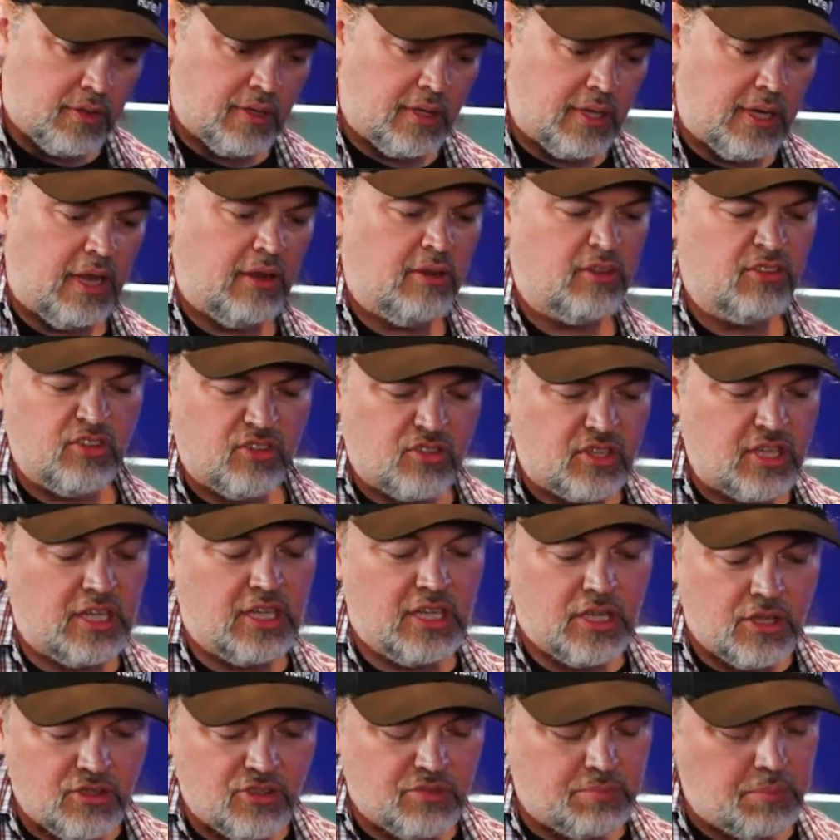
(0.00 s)
Now just a
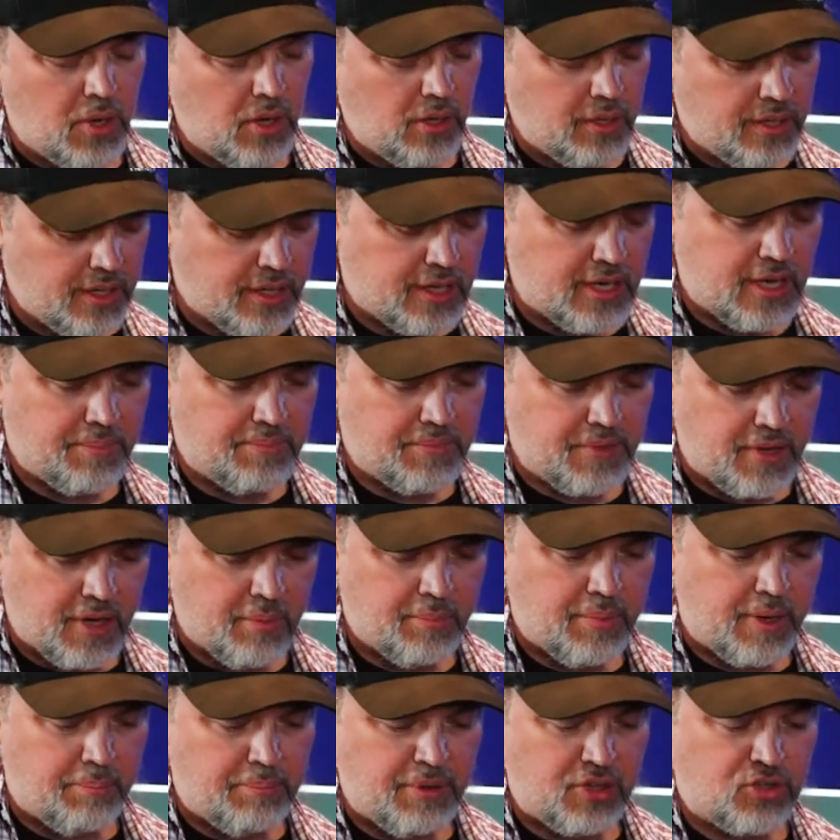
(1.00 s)
little small hiccup there,
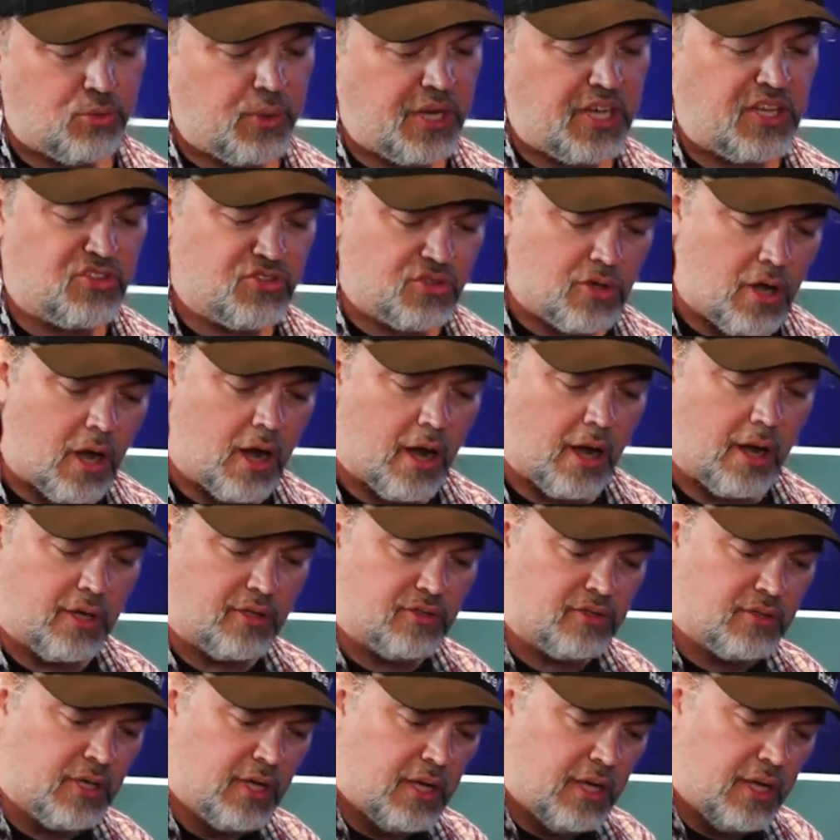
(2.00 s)
but between
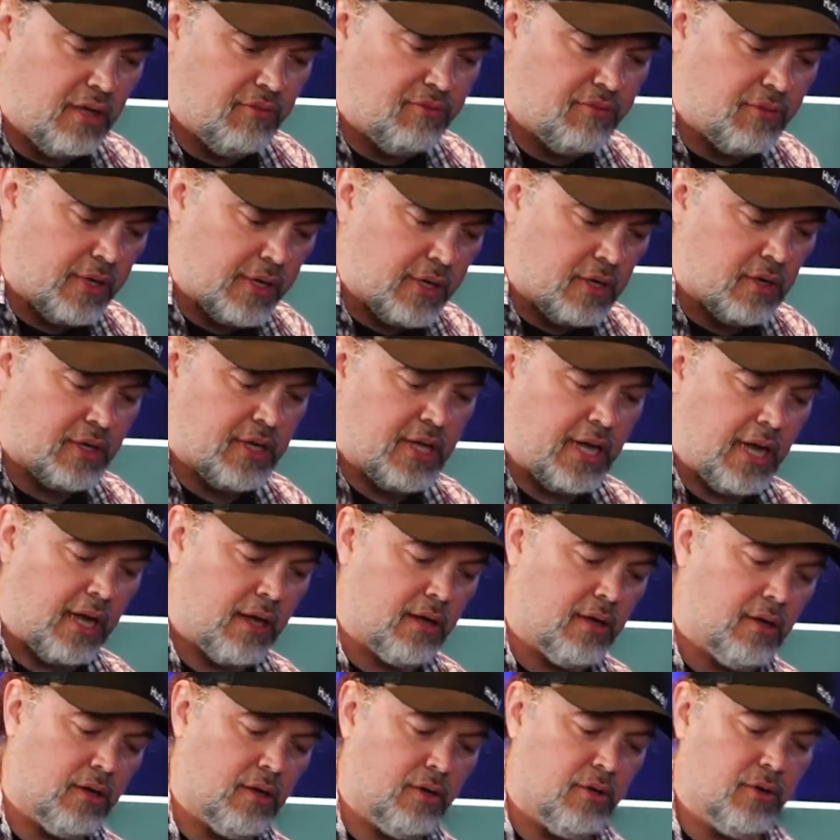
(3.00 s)
songs, if you're like, okay,
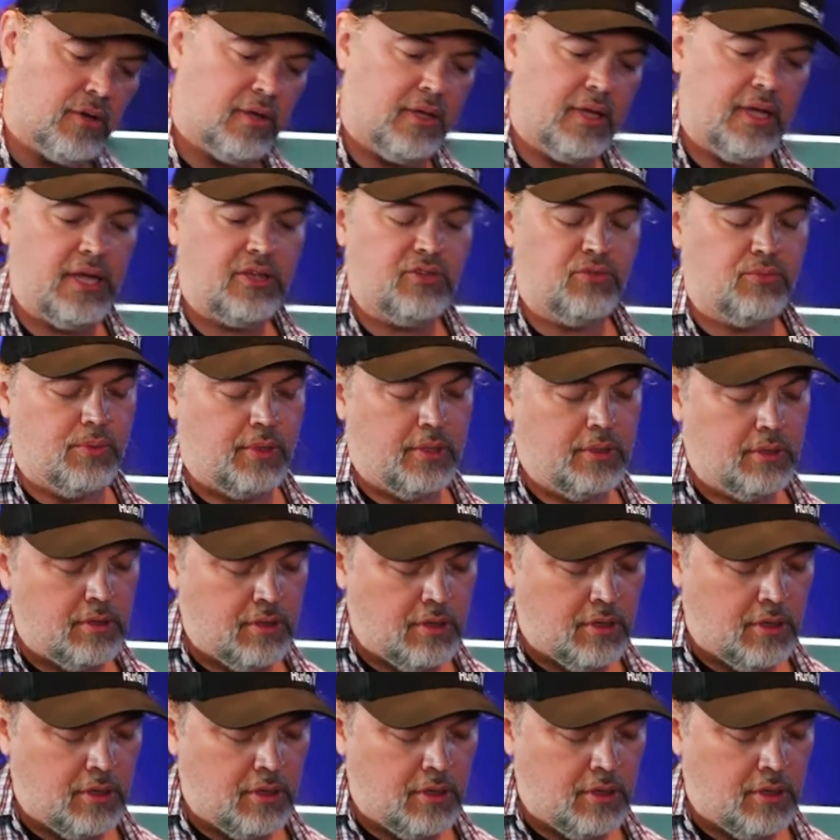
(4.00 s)
I'm gonna go to the next one.